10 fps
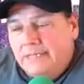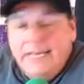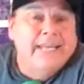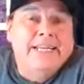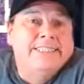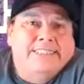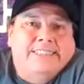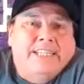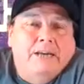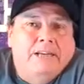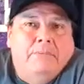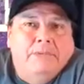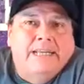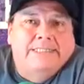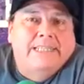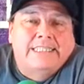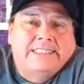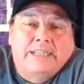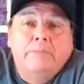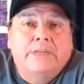That's
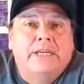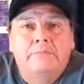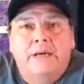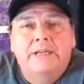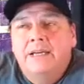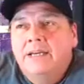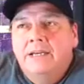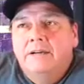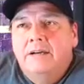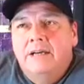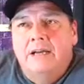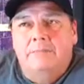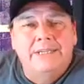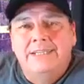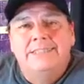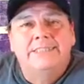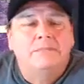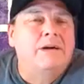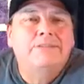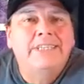something, but I mean, this is
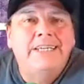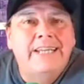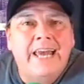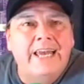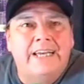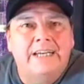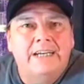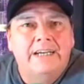about DNA.